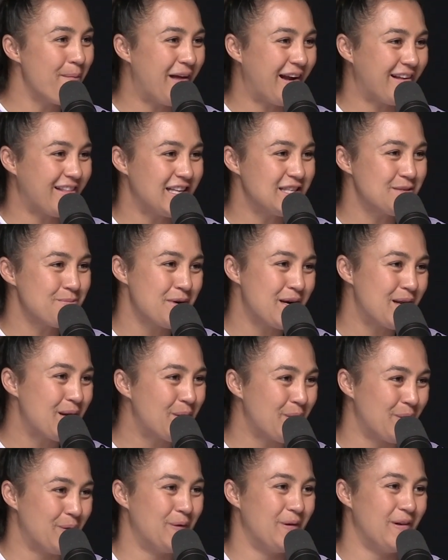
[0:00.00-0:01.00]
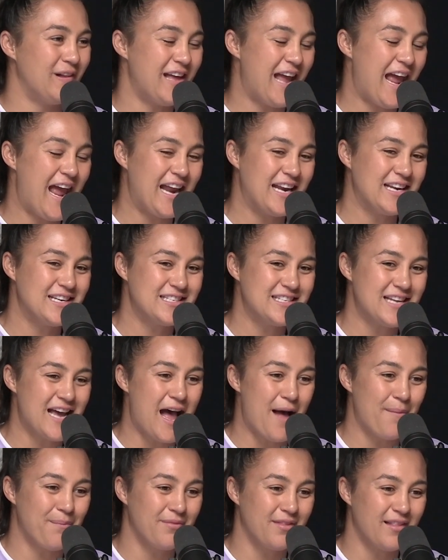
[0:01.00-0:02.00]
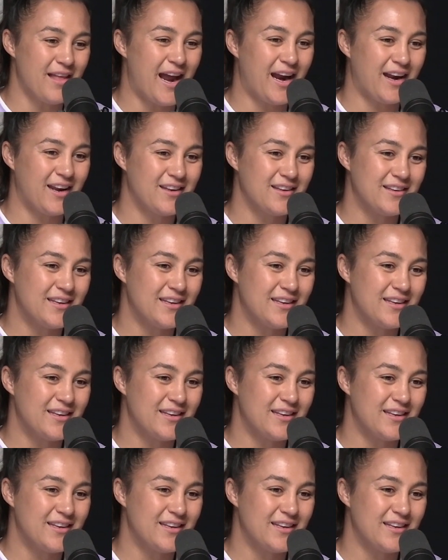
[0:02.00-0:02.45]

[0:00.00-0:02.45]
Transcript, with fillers: Like that's pretty cool, and yep. um, like